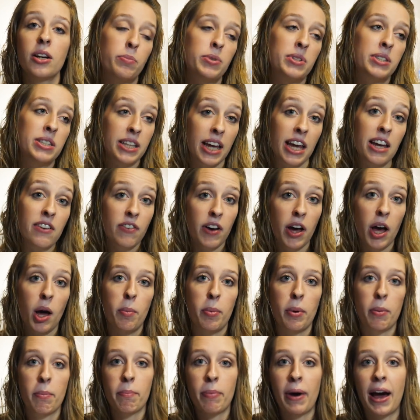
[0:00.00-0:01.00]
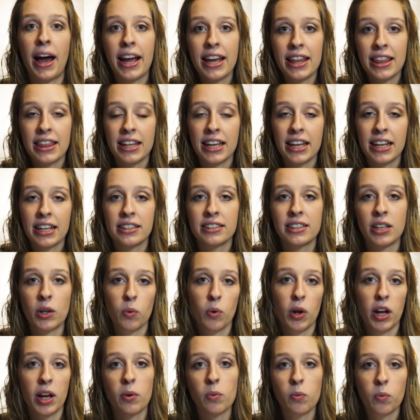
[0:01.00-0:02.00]
save up and buy things and,
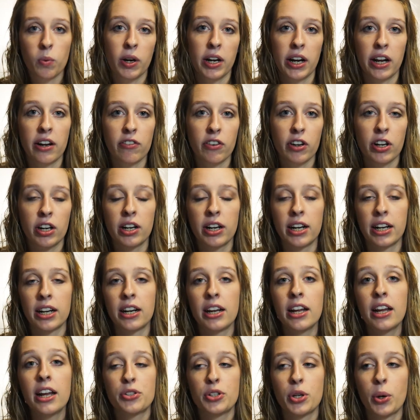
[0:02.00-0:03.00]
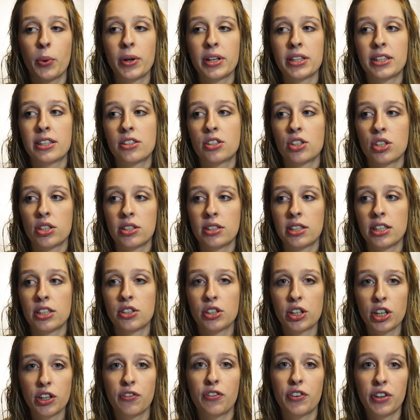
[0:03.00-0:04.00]
and whatever. And so it's just, it's
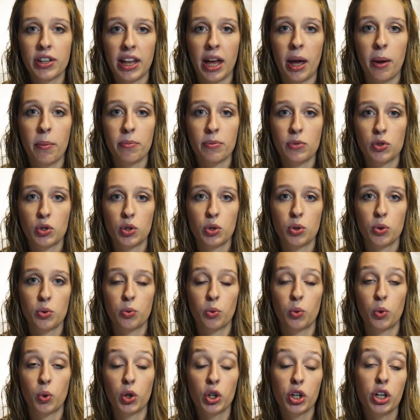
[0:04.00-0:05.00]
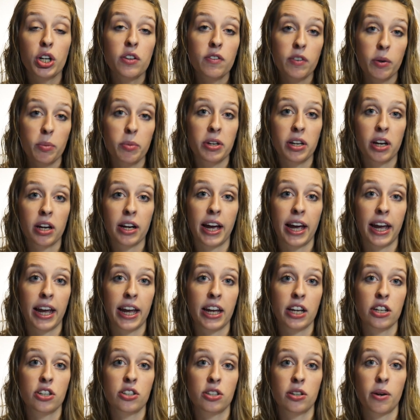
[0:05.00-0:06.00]
good for them to learn from a young
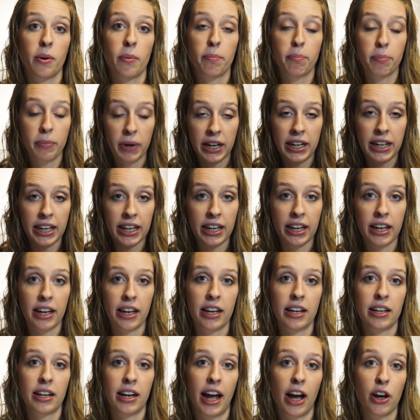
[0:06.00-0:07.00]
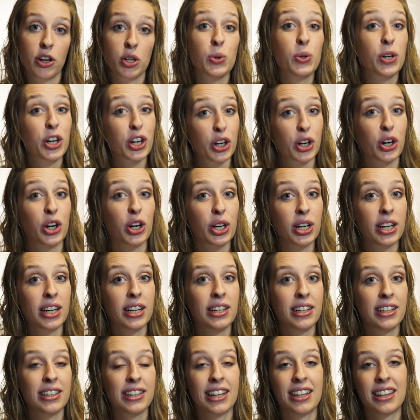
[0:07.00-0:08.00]
age money and how you can earn
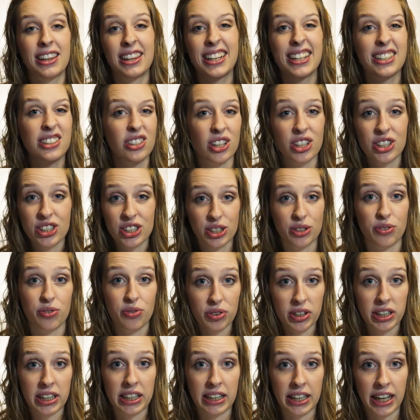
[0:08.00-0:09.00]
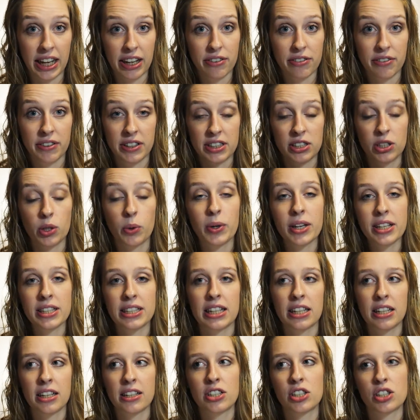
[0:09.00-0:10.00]
it, and that things aren't just free in life. It's so
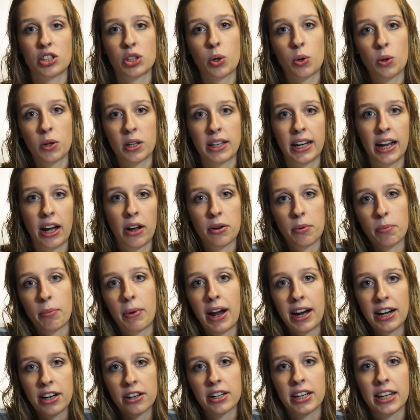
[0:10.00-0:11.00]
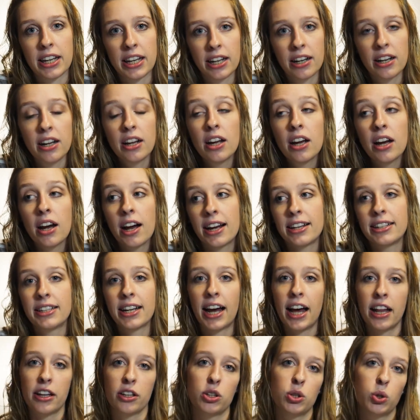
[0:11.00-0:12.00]
easy to just go to town and buy your kid a
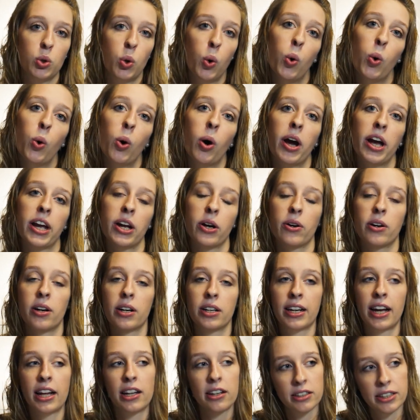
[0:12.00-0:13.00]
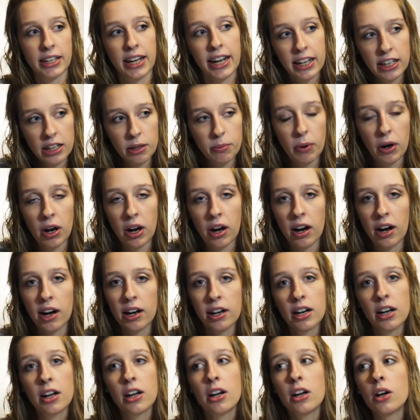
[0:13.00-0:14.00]
dollar toy or a dollar candy
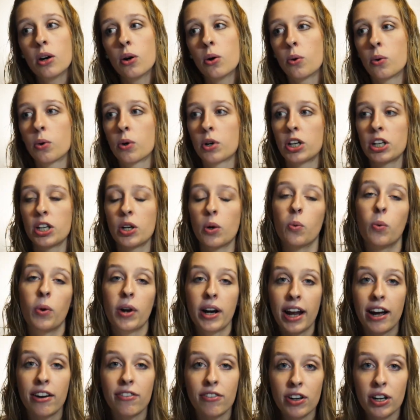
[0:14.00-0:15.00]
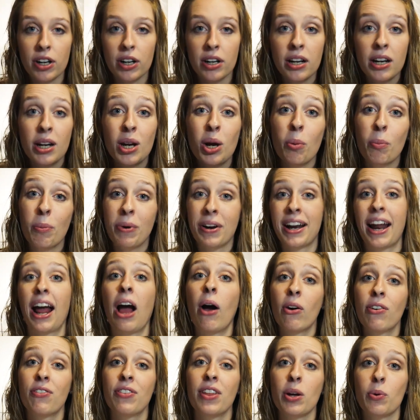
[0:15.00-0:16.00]
bar or, you know, whatever. But
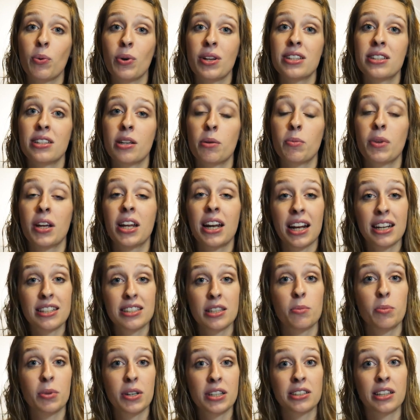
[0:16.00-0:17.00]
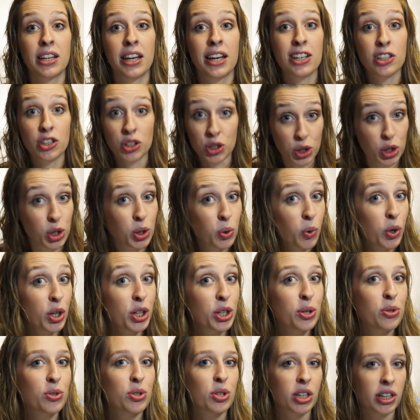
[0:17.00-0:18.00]
now if they want something, I simply say, do you want
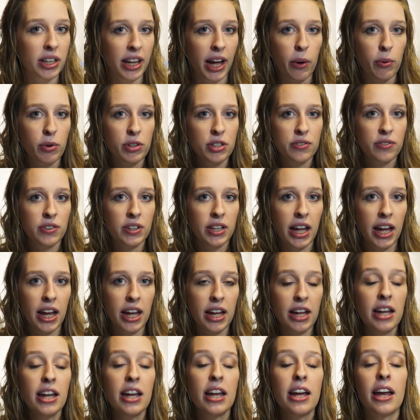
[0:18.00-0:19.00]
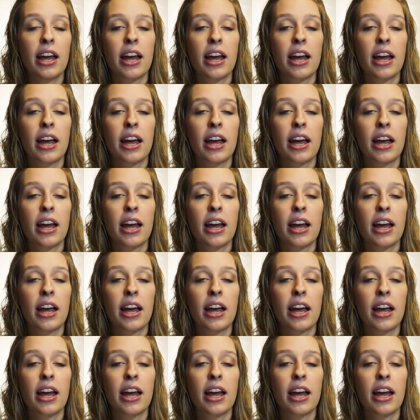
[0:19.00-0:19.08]
to use your allowance for that?